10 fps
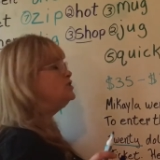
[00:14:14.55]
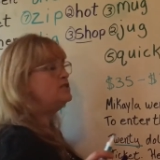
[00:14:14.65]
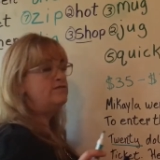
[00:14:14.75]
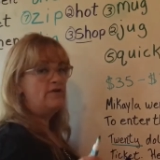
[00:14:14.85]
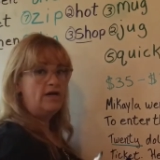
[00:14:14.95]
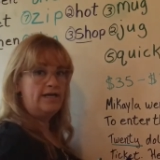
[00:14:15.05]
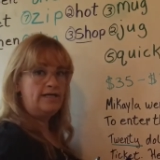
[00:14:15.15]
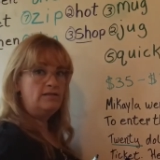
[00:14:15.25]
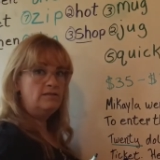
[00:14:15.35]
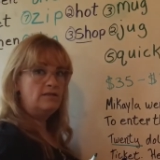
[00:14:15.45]
is
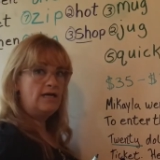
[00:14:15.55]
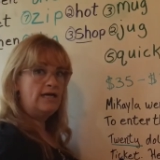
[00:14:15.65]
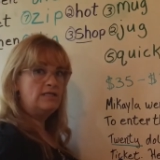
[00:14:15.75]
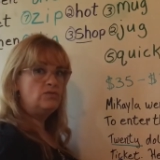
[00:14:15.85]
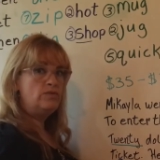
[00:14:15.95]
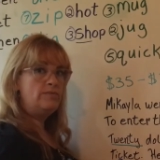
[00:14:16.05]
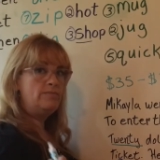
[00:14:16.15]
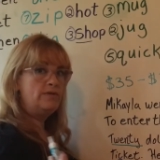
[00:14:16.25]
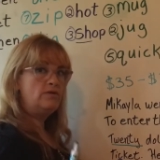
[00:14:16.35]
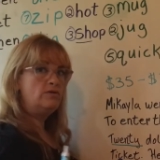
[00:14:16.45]
fine as we
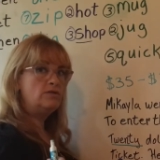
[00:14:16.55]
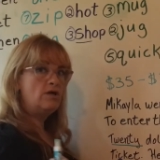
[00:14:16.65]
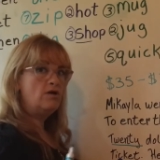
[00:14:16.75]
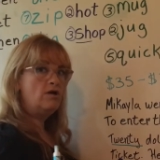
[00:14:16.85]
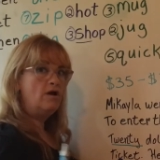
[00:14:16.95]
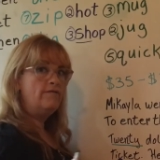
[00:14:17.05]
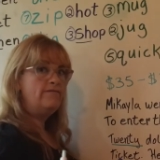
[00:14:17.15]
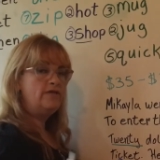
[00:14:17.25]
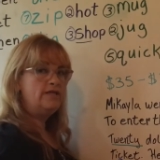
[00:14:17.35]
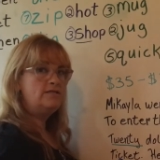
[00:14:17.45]
build our
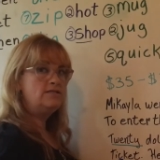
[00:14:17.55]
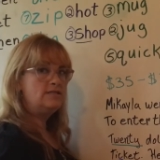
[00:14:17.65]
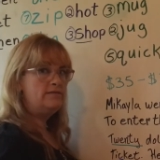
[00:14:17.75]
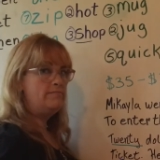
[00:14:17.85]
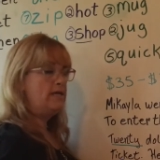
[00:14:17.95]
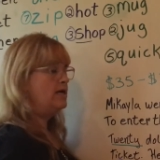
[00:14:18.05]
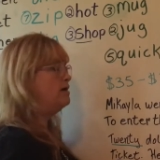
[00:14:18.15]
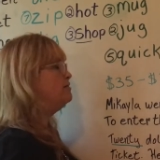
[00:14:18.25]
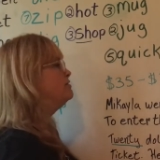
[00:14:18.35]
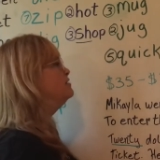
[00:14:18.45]
confidence in
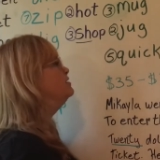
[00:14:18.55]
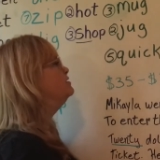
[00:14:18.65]
math,